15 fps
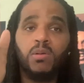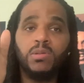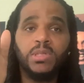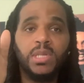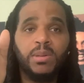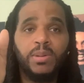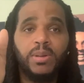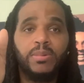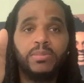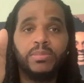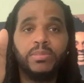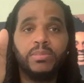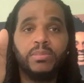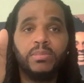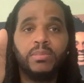accountable.
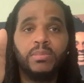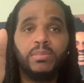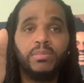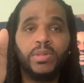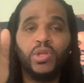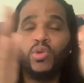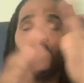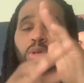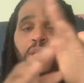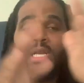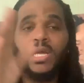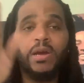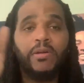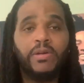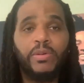I
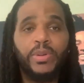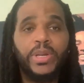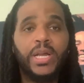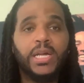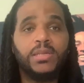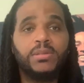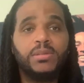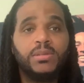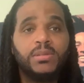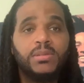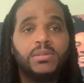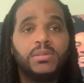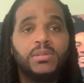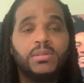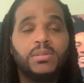totally agree with that.
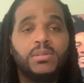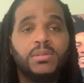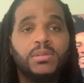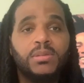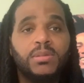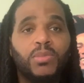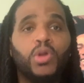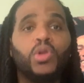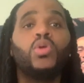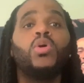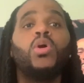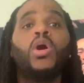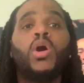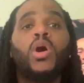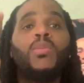
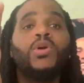But